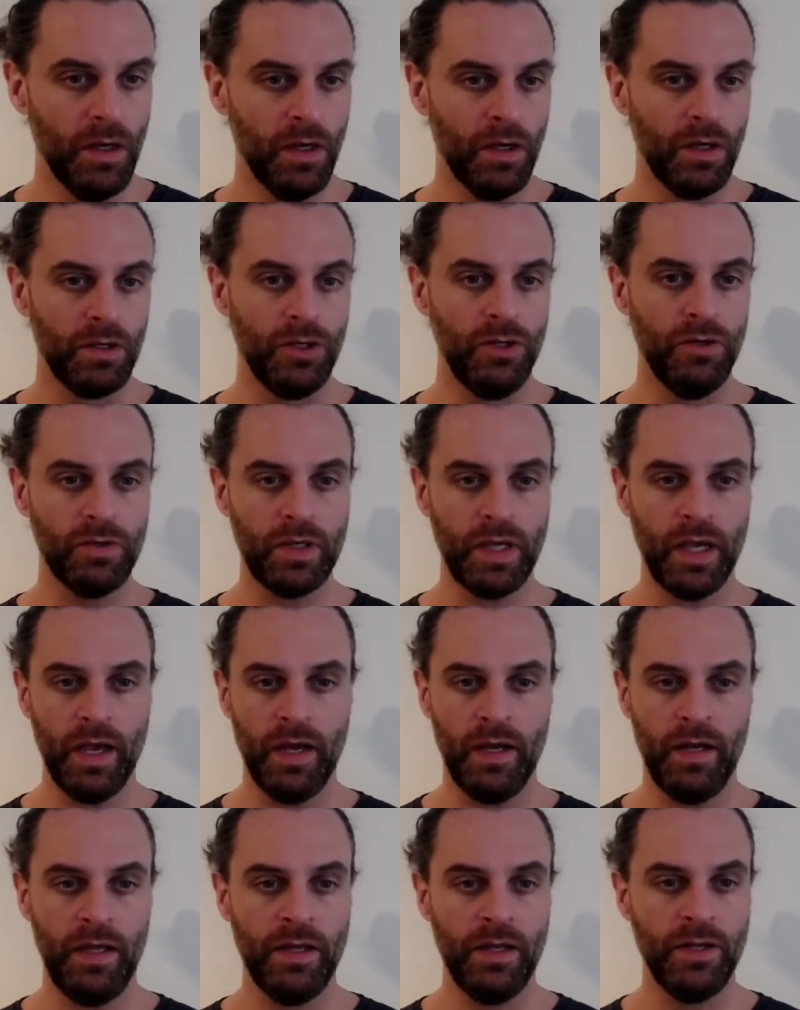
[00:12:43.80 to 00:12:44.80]
You
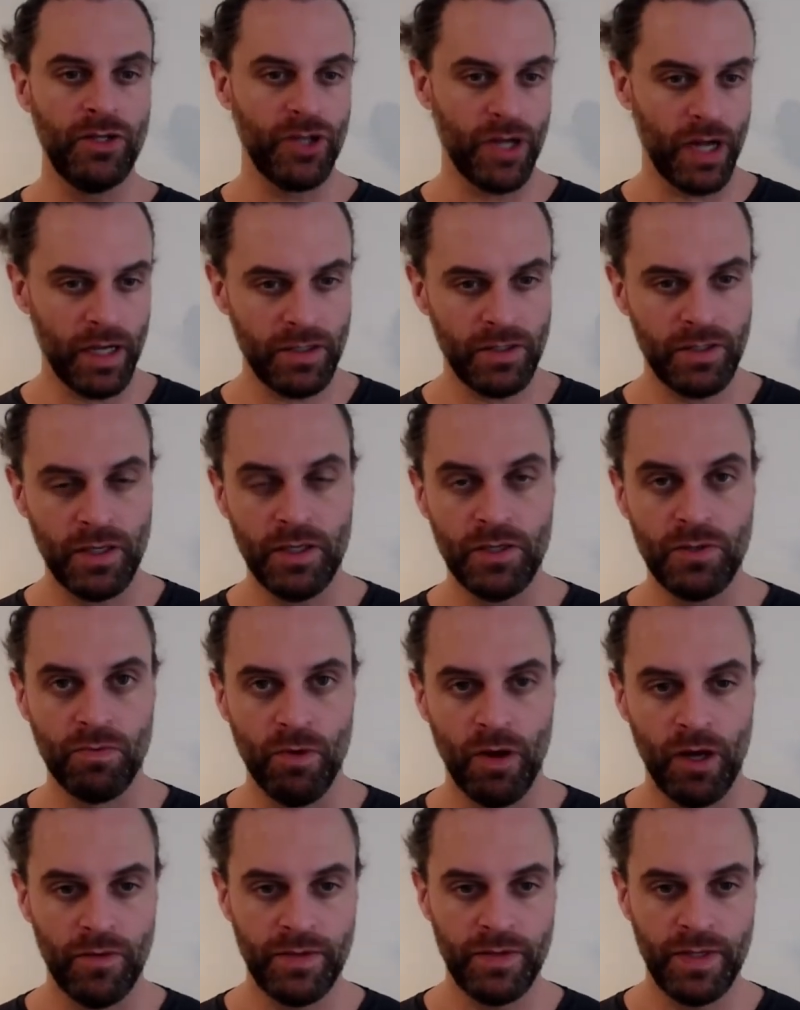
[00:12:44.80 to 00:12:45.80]
can ingest this
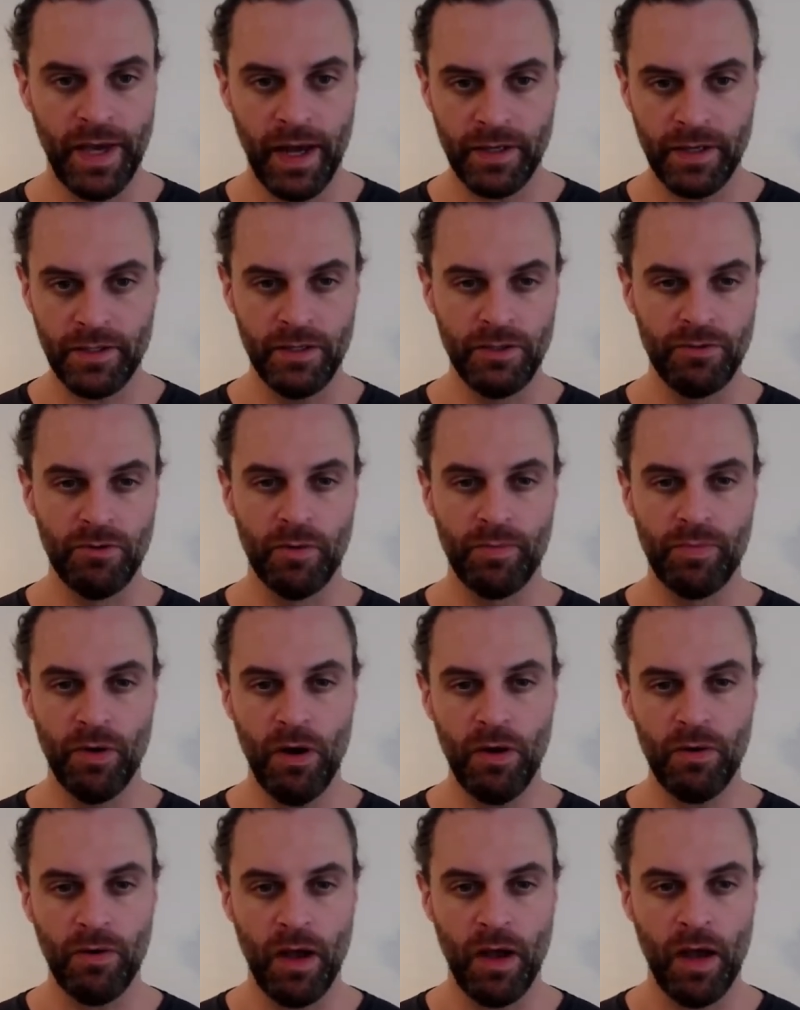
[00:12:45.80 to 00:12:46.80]
run of text into a
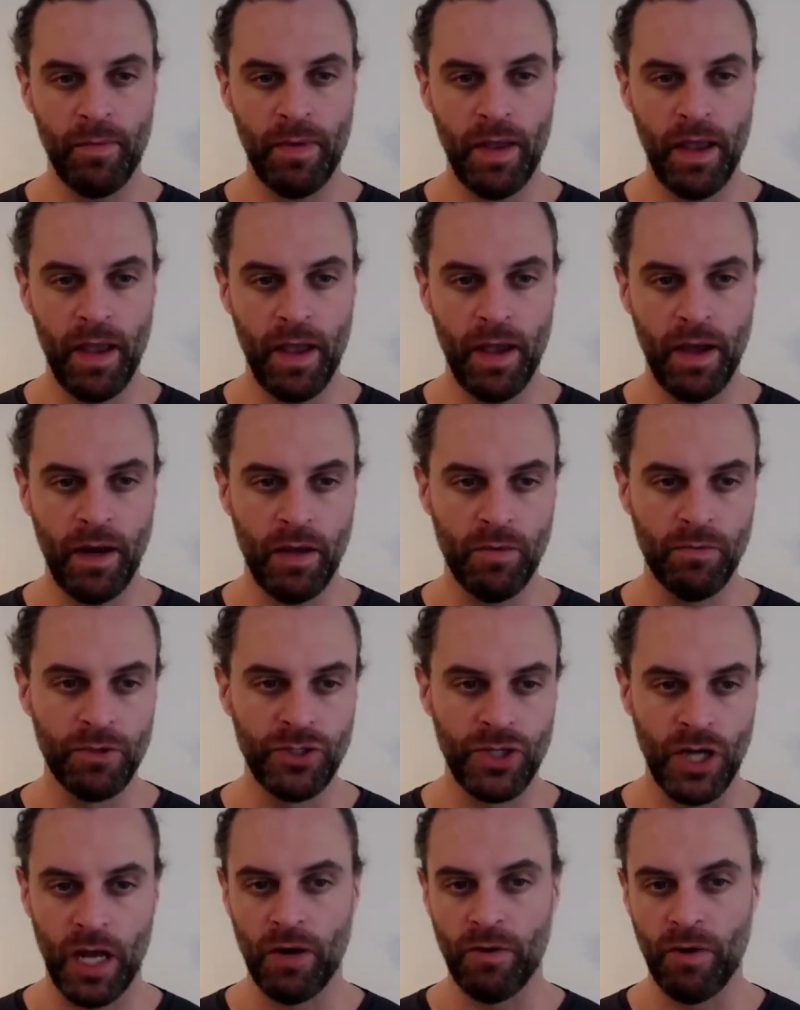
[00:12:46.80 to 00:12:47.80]
program and it will
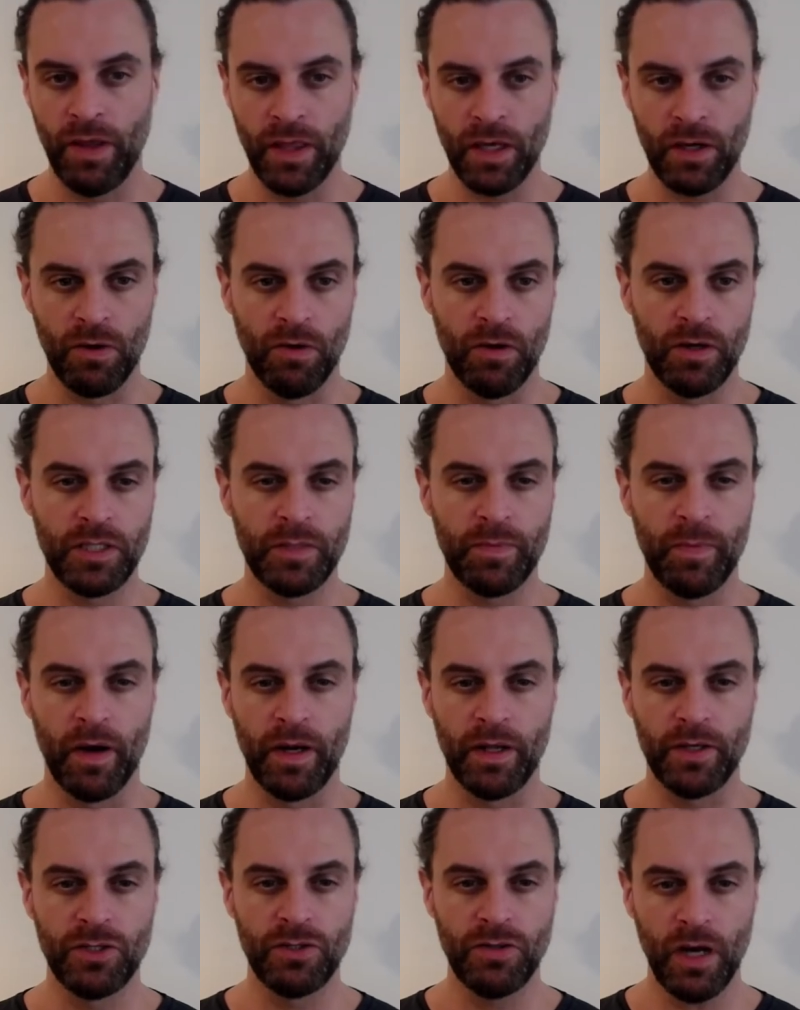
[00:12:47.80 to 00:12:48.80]
generate the
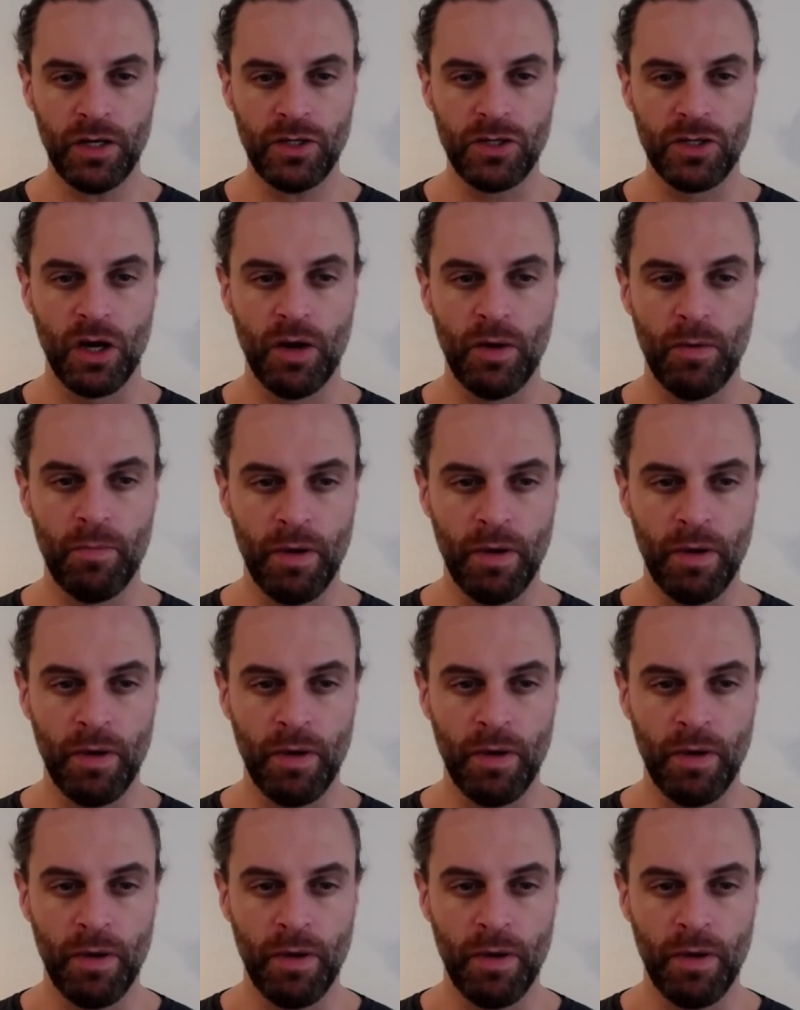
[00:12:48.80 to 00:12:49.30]
corresponding structure,